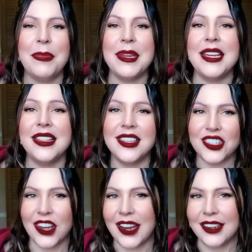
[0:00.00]
be the
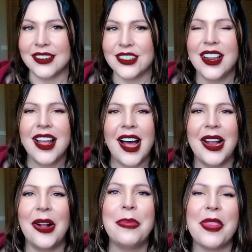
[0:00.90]
change. I
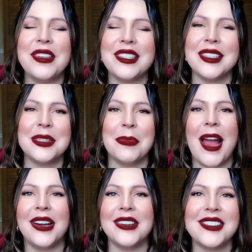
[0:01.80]
hope that this
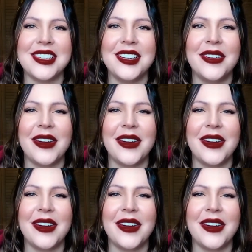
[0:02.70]
inspires you.